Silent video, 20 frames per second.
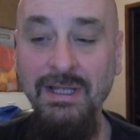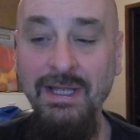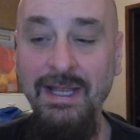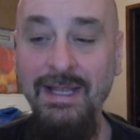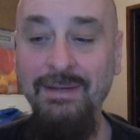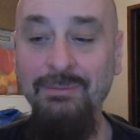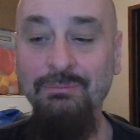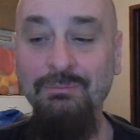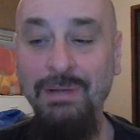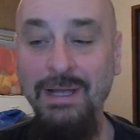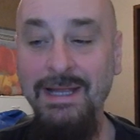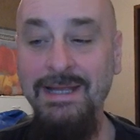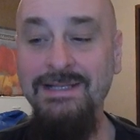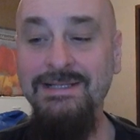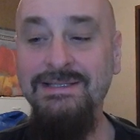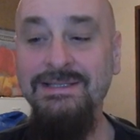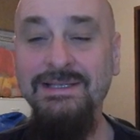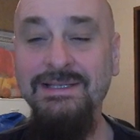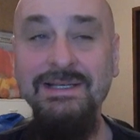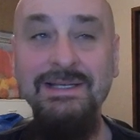and
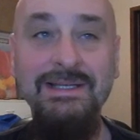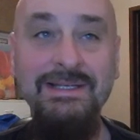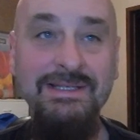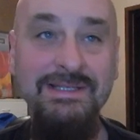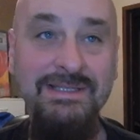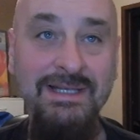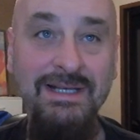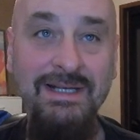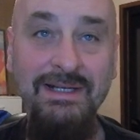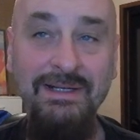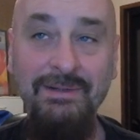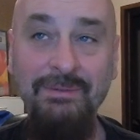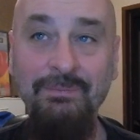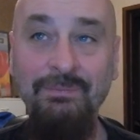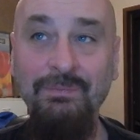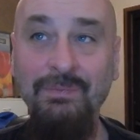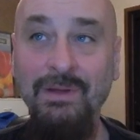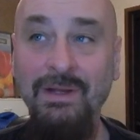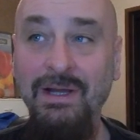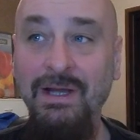Base is
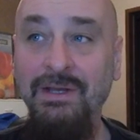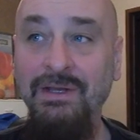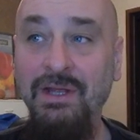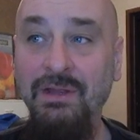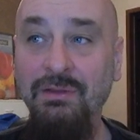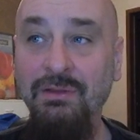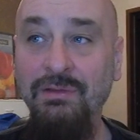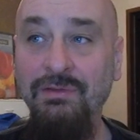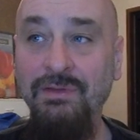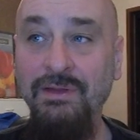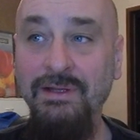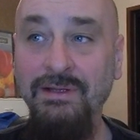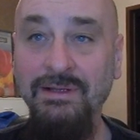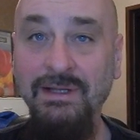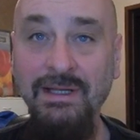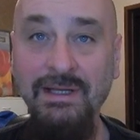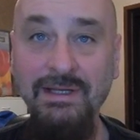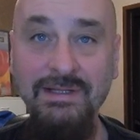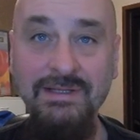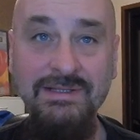another thing
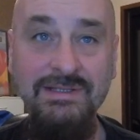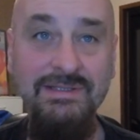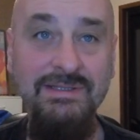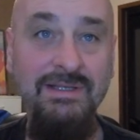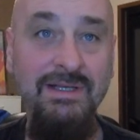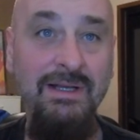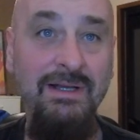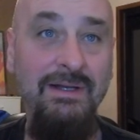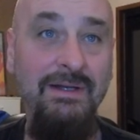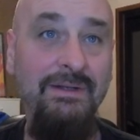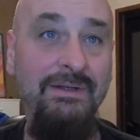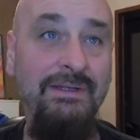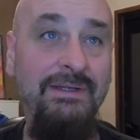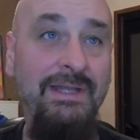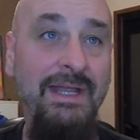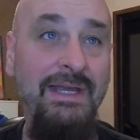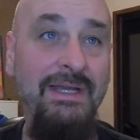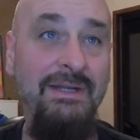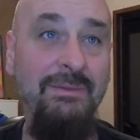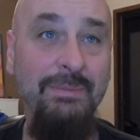that is
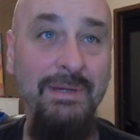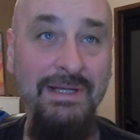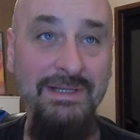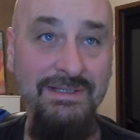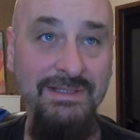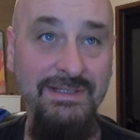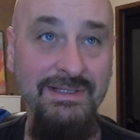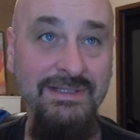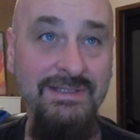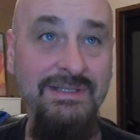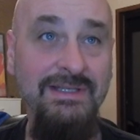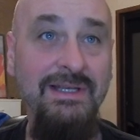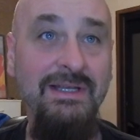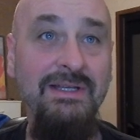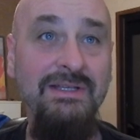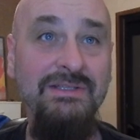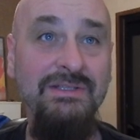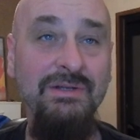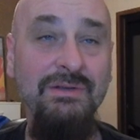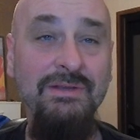databases.
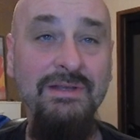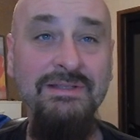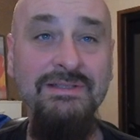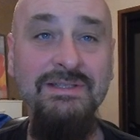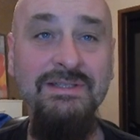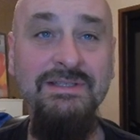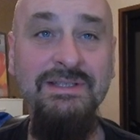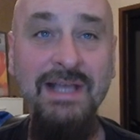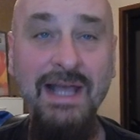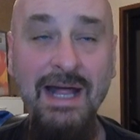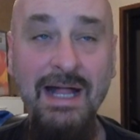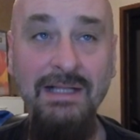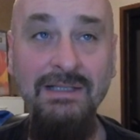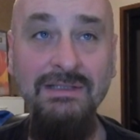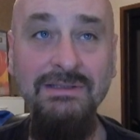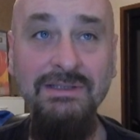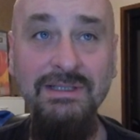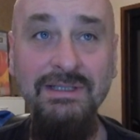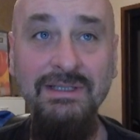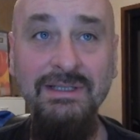So this is
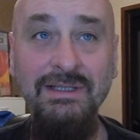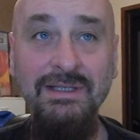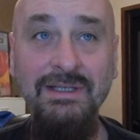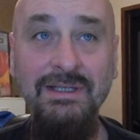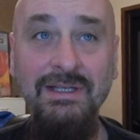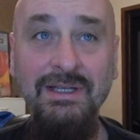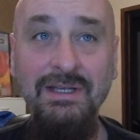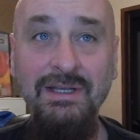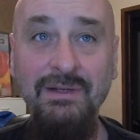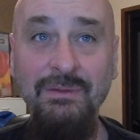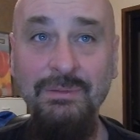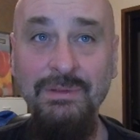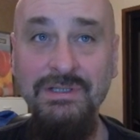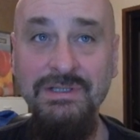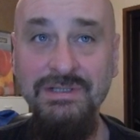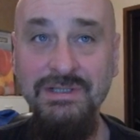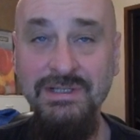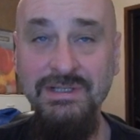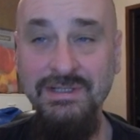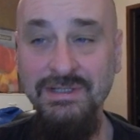Calc,
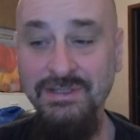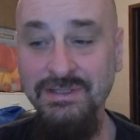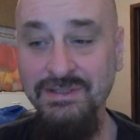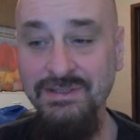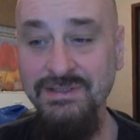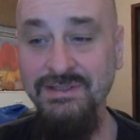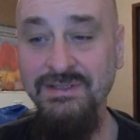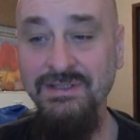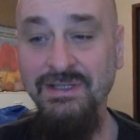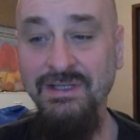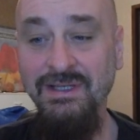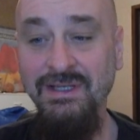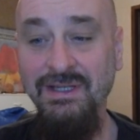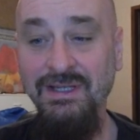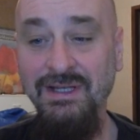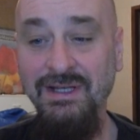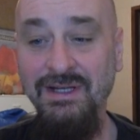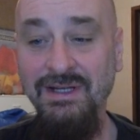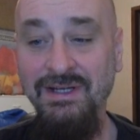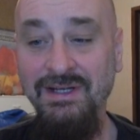which is
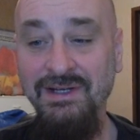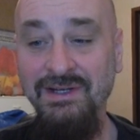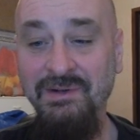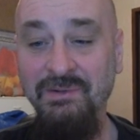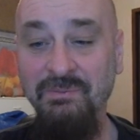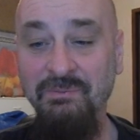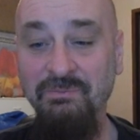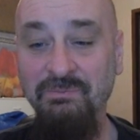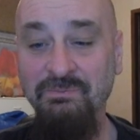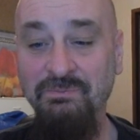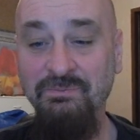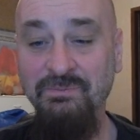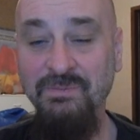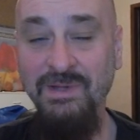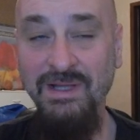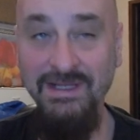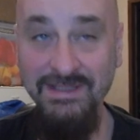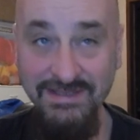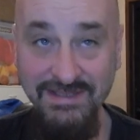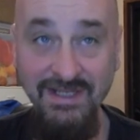
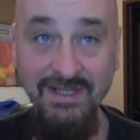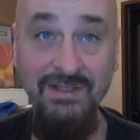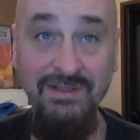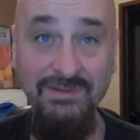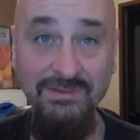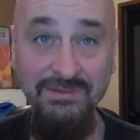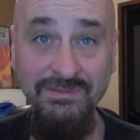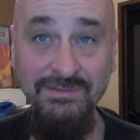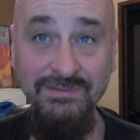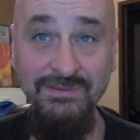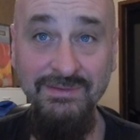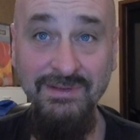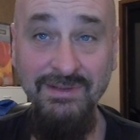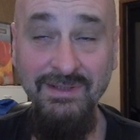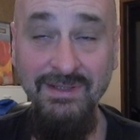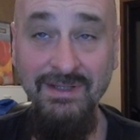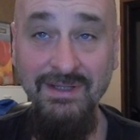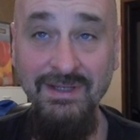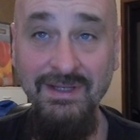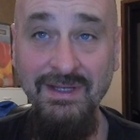Excel.
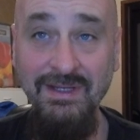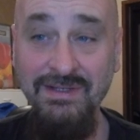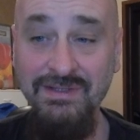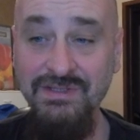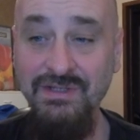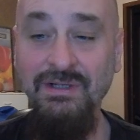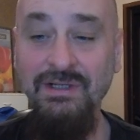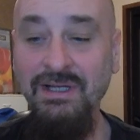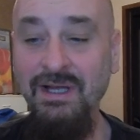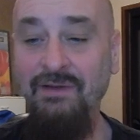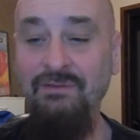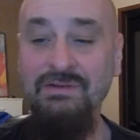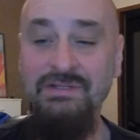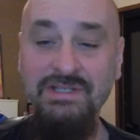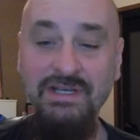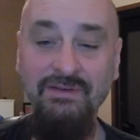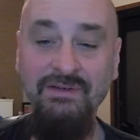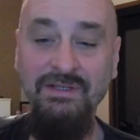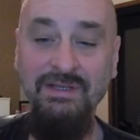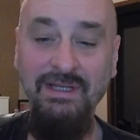So it covers
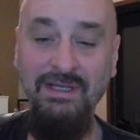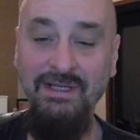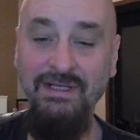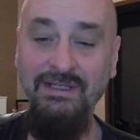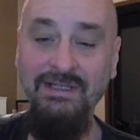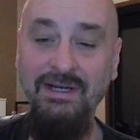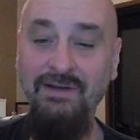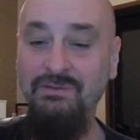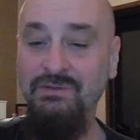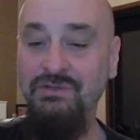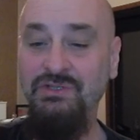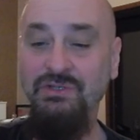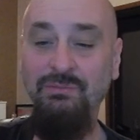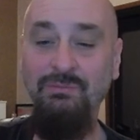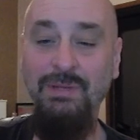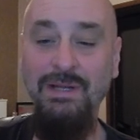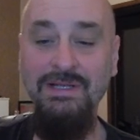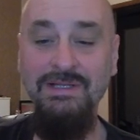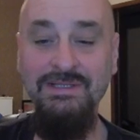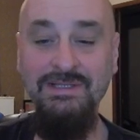everything. It covers your
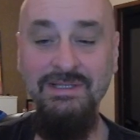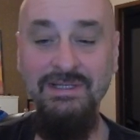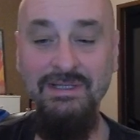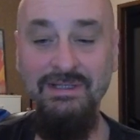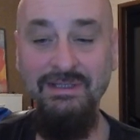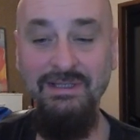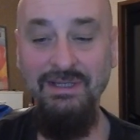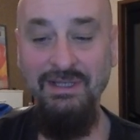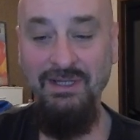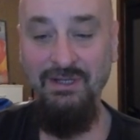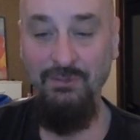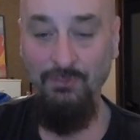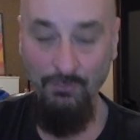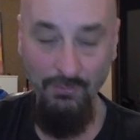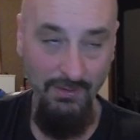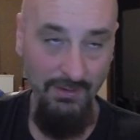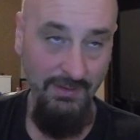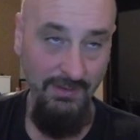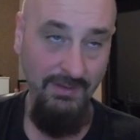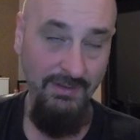basic
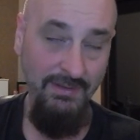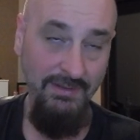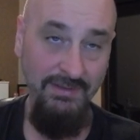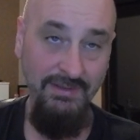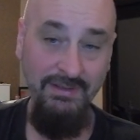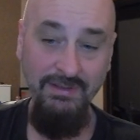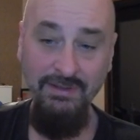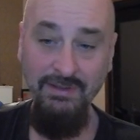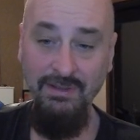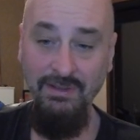Word,